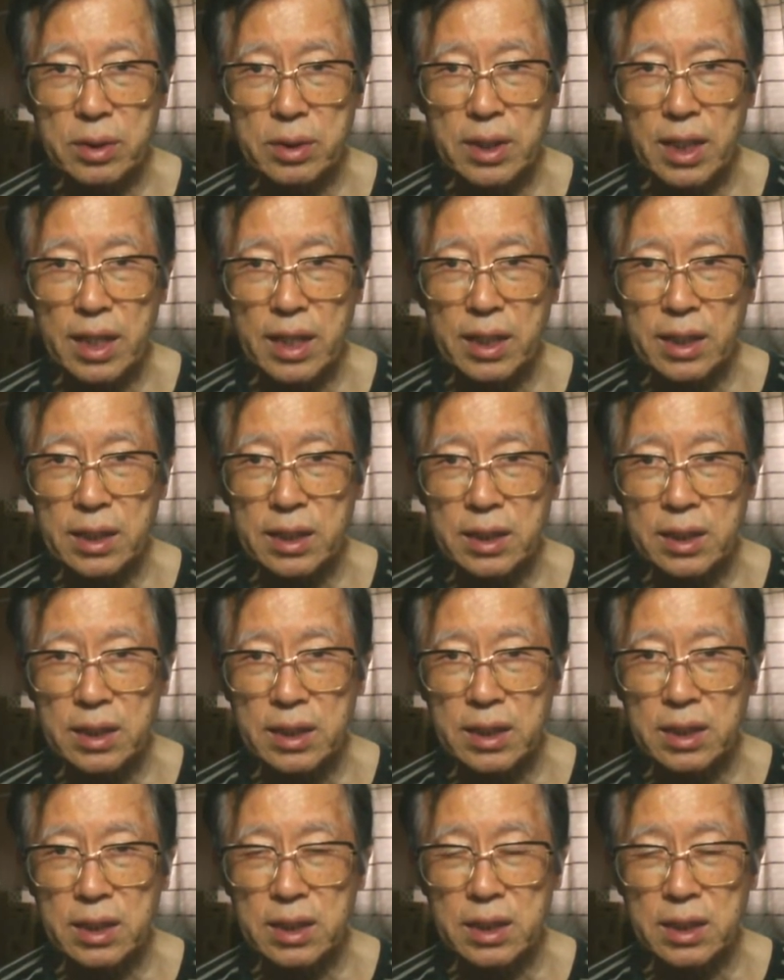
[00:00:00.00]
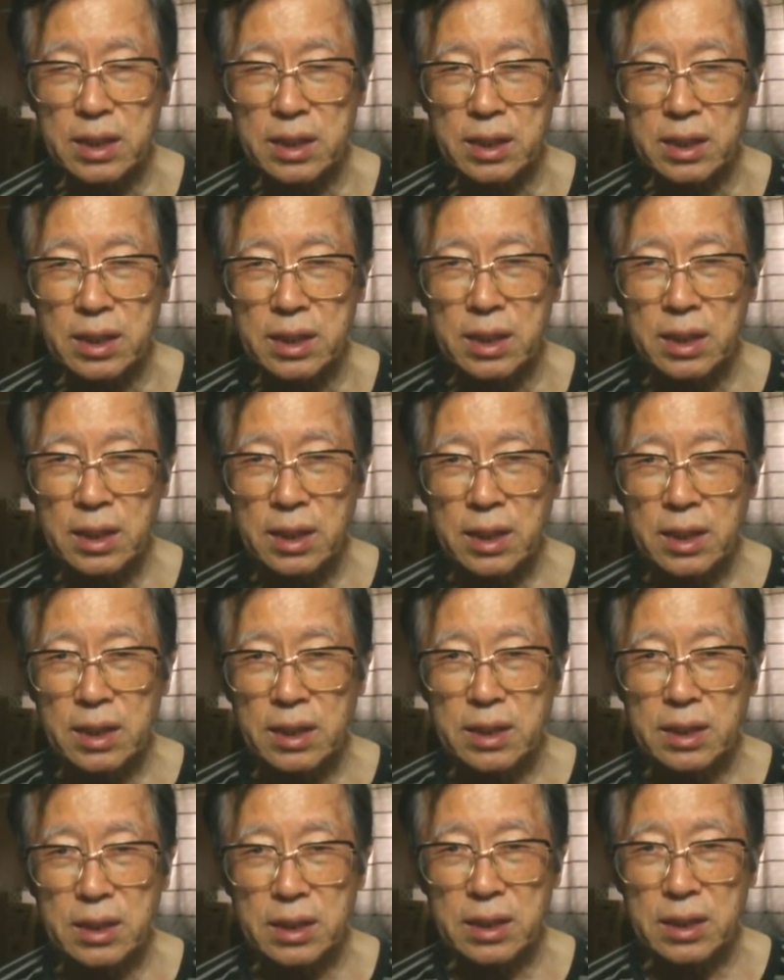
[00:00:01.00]
Then the
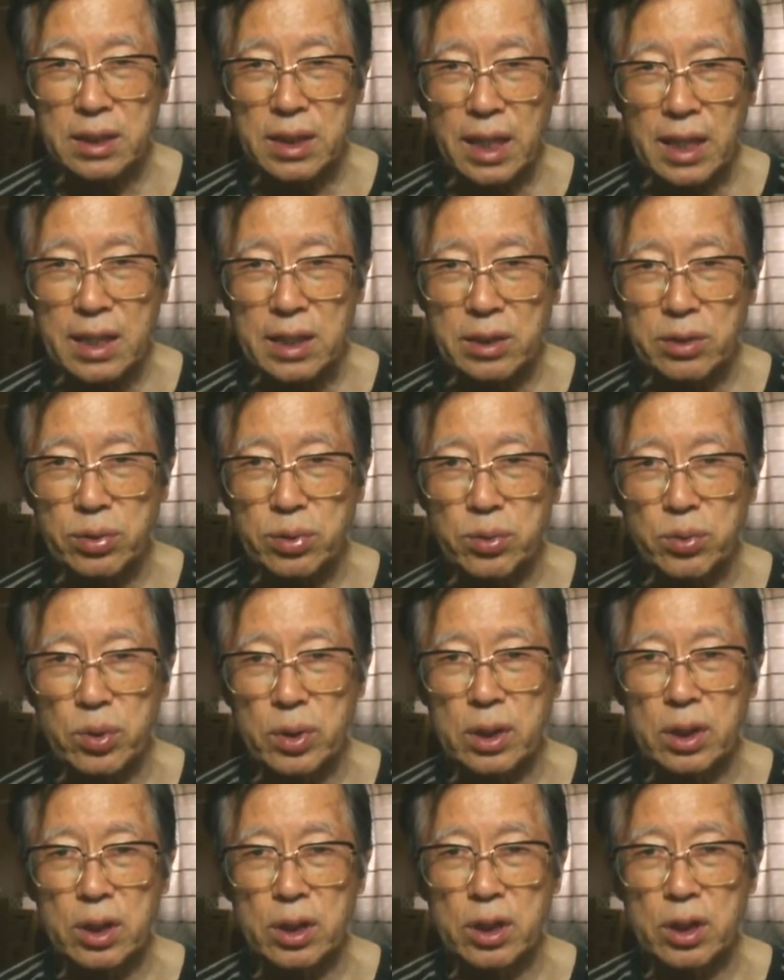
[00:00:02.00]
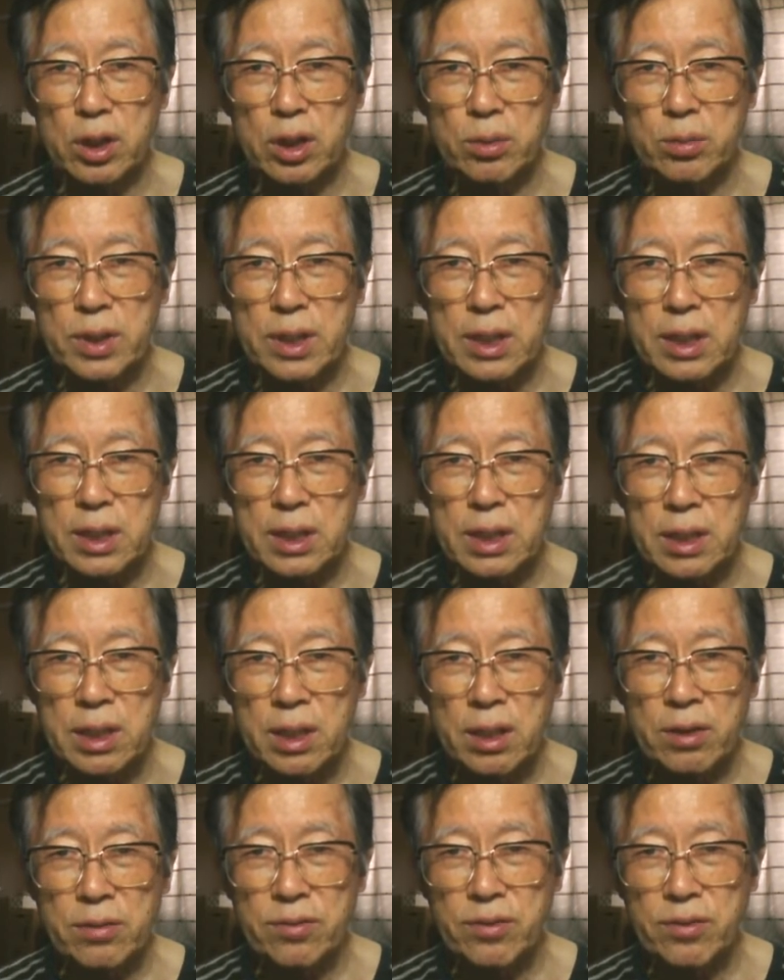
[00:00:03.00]
site will be